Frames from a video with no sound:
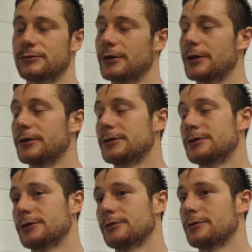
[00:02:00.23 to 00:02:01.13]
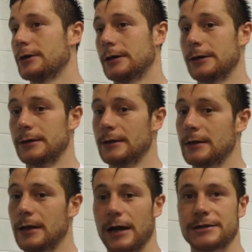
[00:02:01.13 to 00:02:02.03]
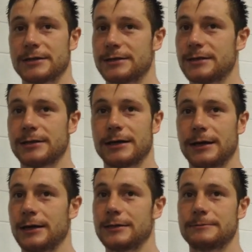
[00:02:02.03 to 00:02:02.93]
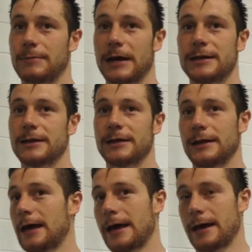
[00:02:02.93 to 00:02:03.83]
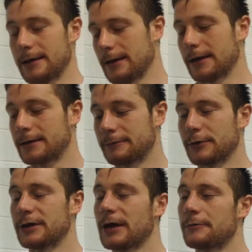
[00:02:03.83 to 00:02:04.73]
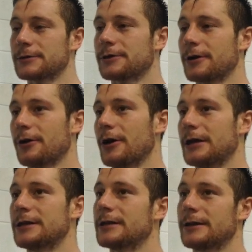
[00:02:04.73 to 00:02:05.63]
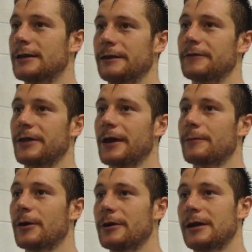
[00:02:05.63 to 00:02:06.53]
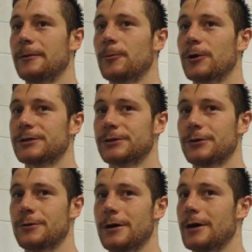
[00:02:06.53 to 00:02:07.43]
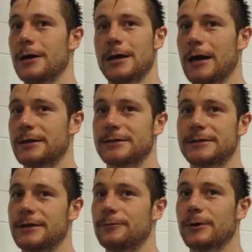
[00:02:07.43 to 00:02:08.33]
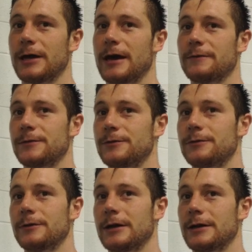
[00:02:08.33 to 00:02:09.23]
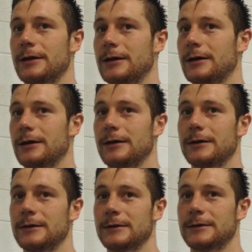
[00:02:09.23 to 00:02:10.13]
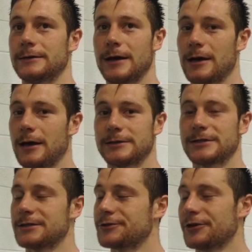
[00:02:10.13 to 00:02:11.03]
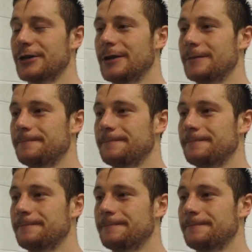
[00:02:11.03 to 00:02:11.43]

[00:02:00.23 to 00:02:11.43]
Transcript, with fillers: really good. So uh, I just I I didn't like when the time was going on, I didn't even think about it anymore. So uh, I just did what I have to do, and uh, yeah, I just enjoyed it.